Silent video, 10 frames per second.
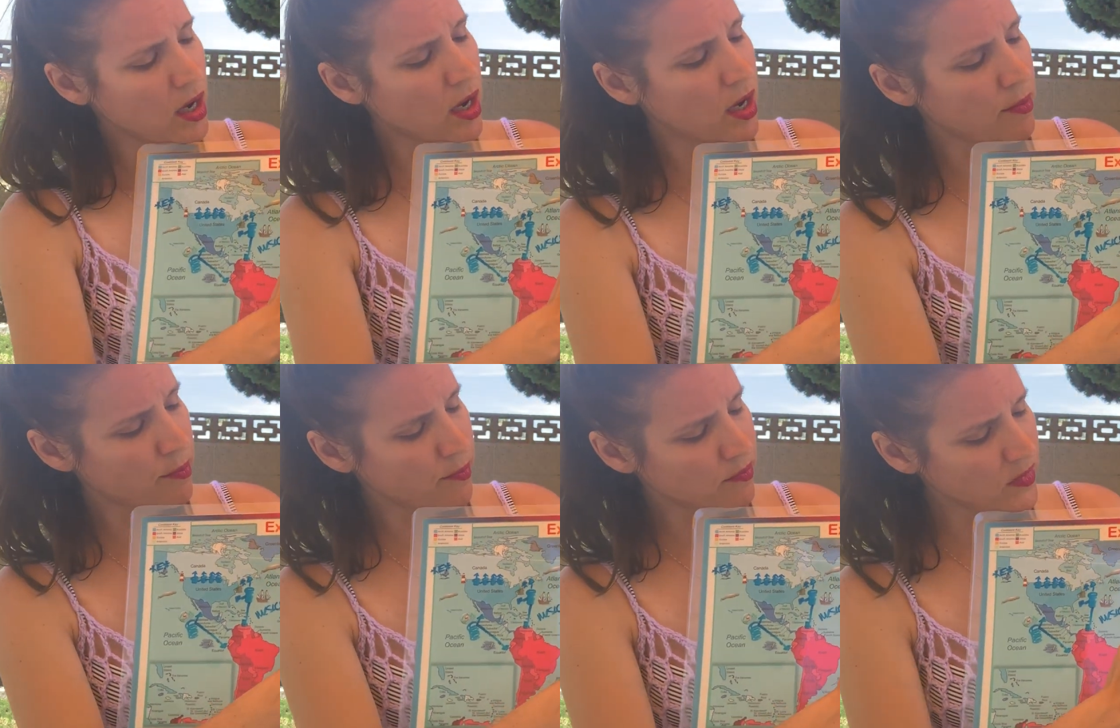
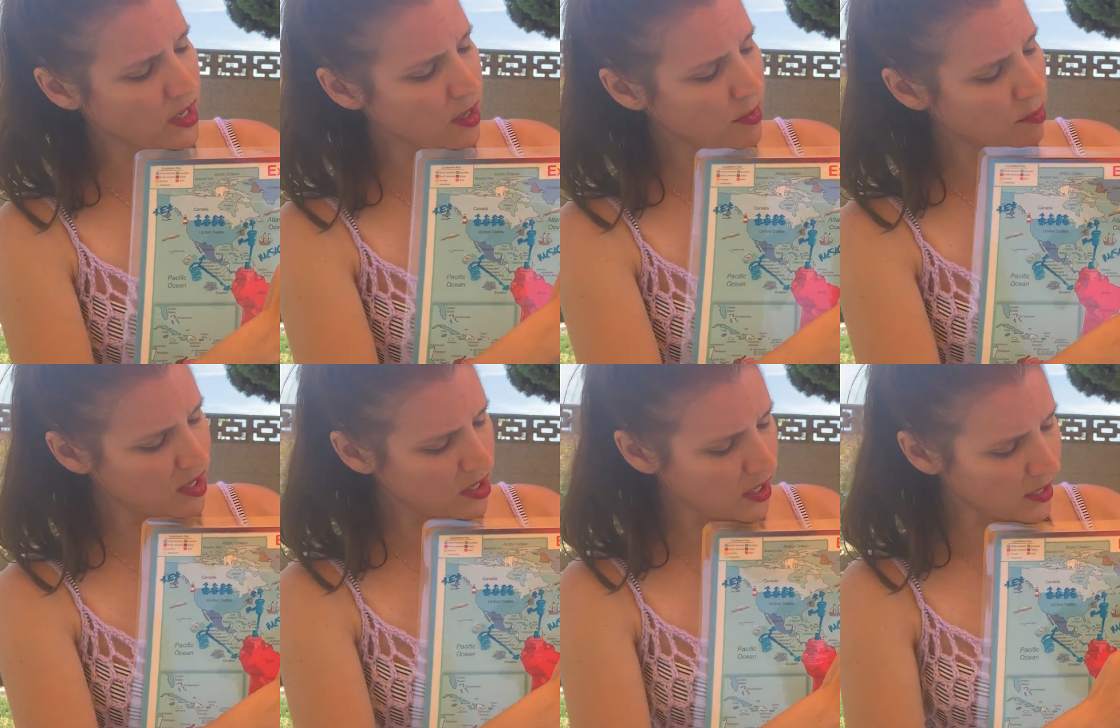I got my
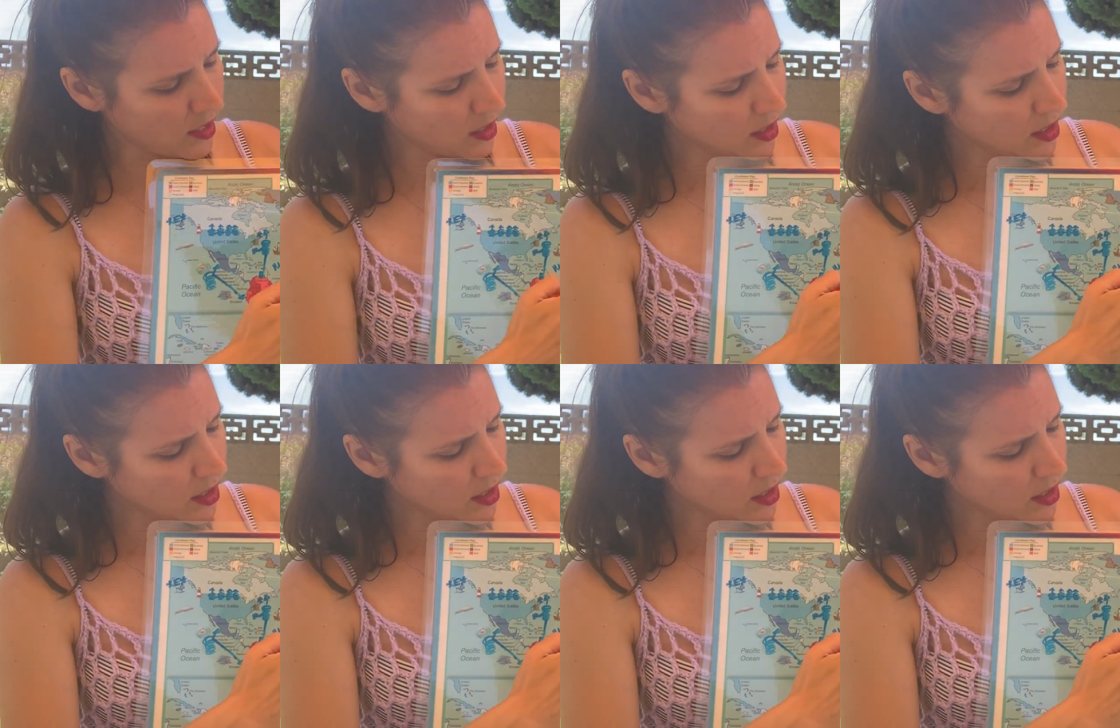big E.